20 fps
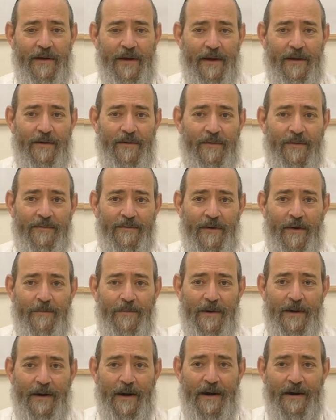You got to
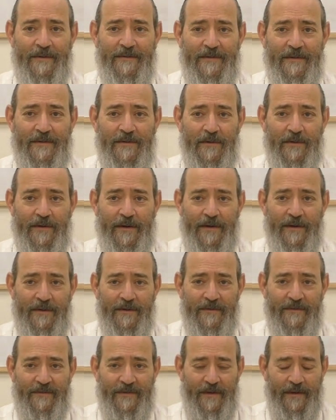open our eyes and look, and
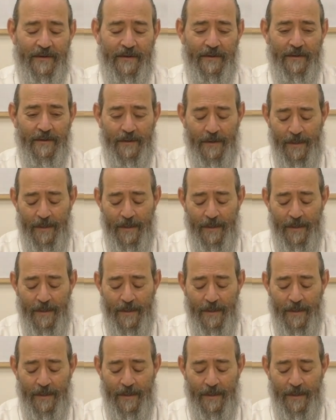you'll see it.